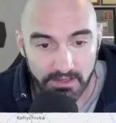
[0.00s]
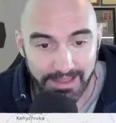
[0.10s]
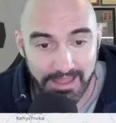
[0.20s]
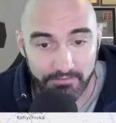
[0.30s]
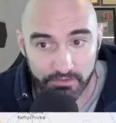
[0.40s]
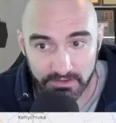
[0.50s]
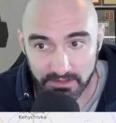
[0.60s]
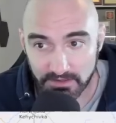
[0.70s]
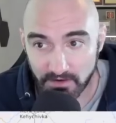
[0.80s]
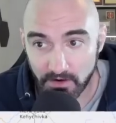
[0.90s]

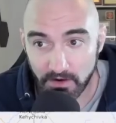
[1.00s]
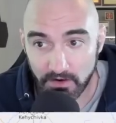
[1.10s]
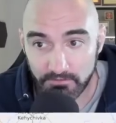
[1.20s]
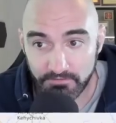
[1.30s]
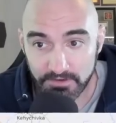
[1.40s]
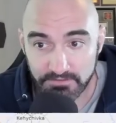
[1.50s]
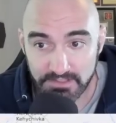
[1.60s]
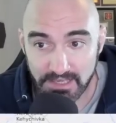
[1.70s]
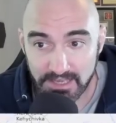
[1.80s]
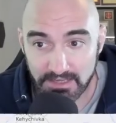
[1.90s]
Everything, all
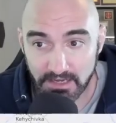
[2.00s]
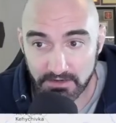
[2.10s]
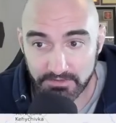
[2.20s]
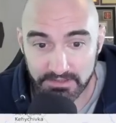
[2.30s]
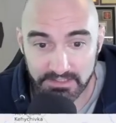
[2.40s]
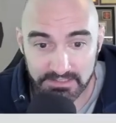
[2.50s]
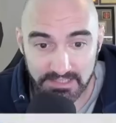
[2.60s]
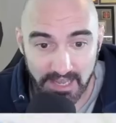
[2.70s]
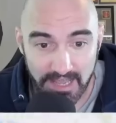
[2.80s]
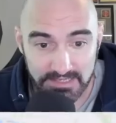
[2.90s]
58 of the
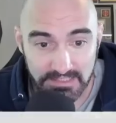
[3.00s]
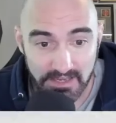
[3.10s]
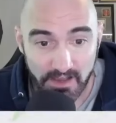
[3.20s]
attacks